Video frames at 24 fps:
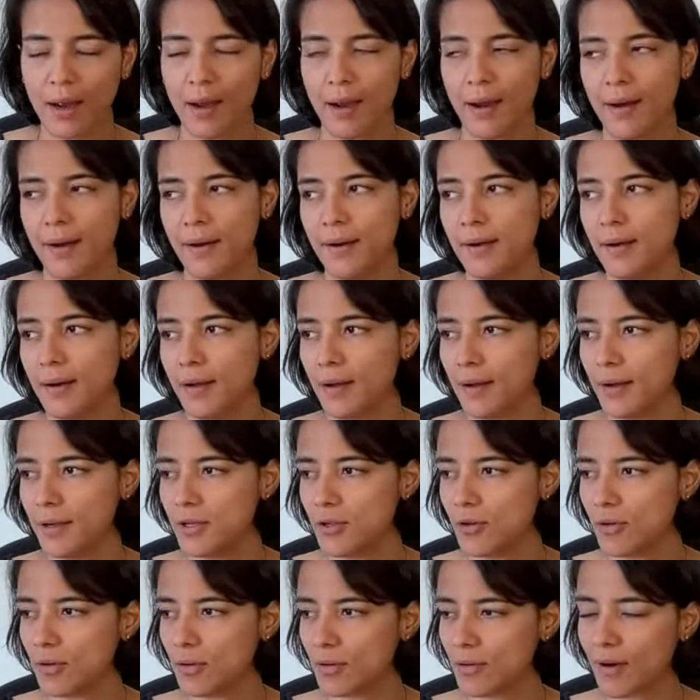and
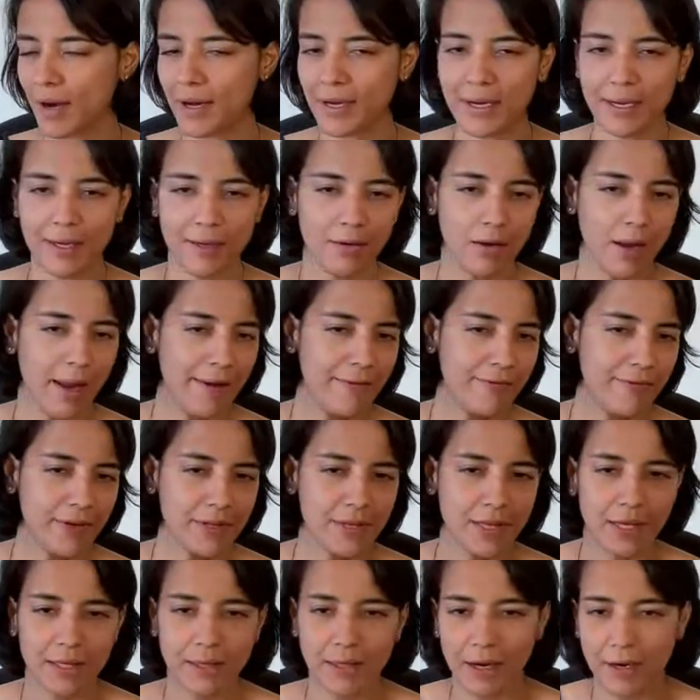writing
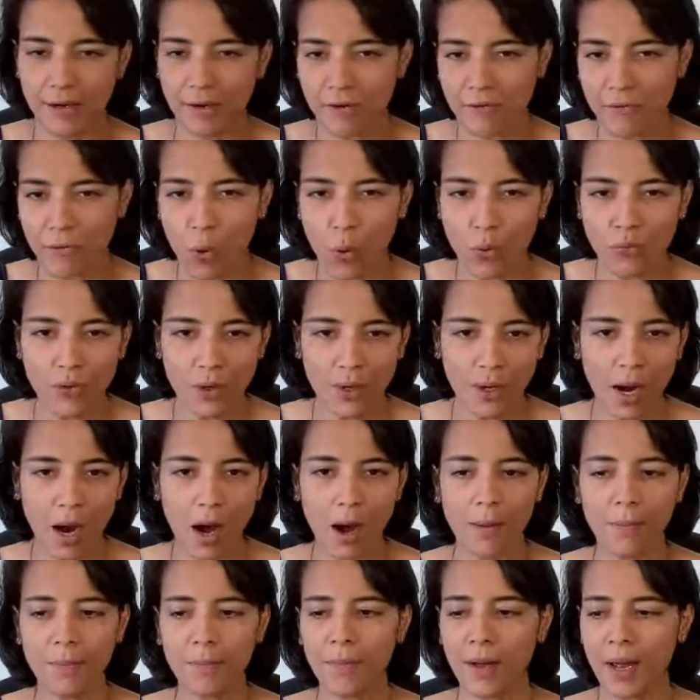everything that you've
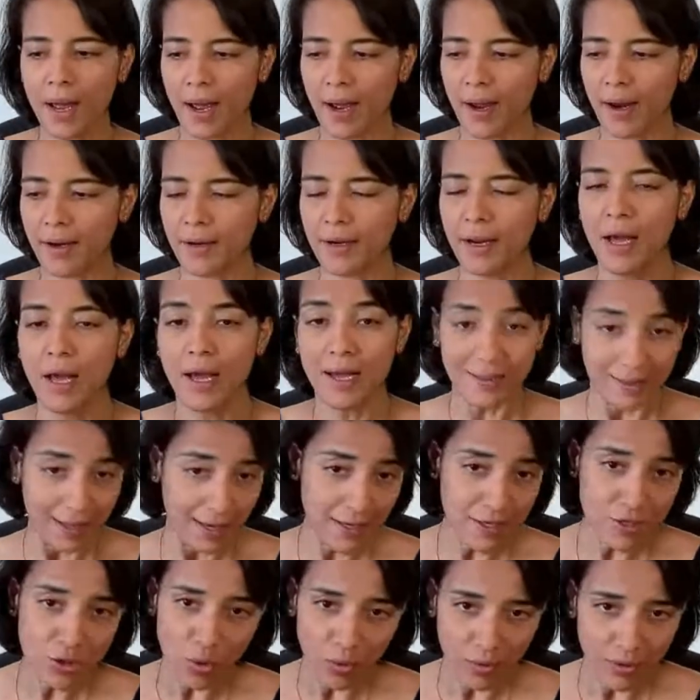overcome, and
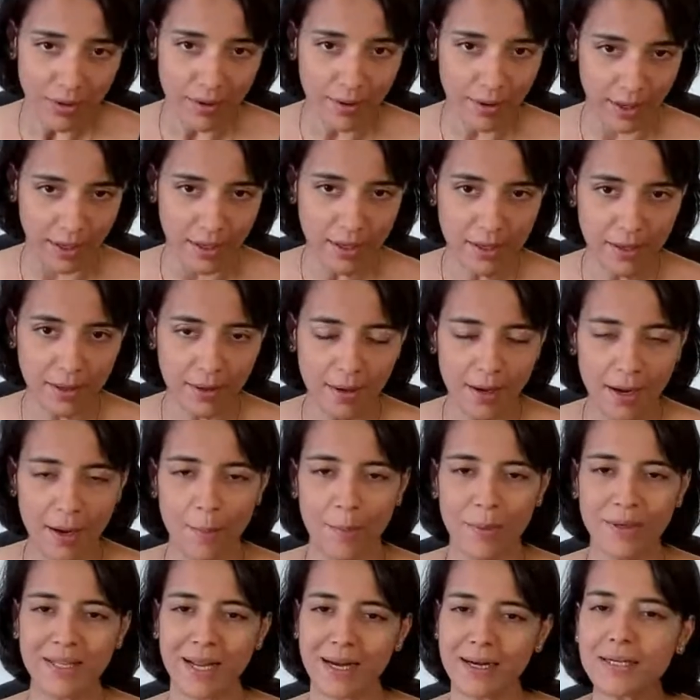that is all great,
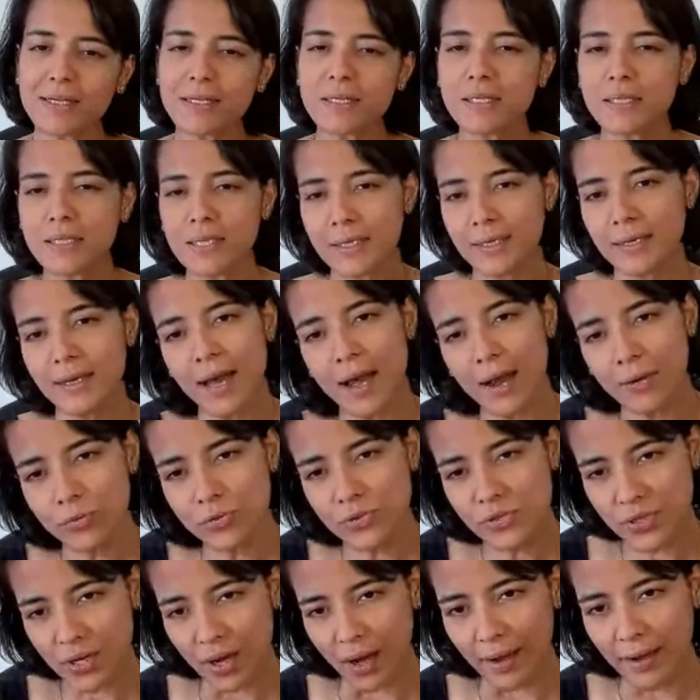but that is still
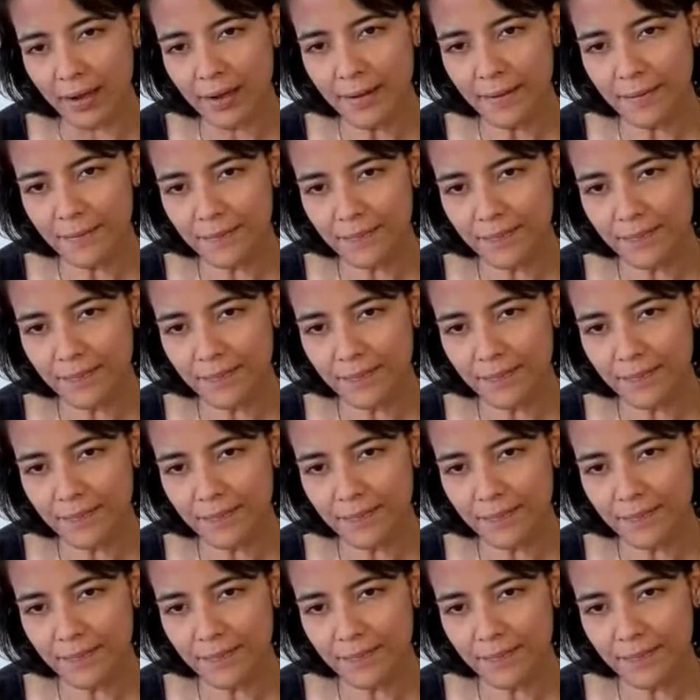outside.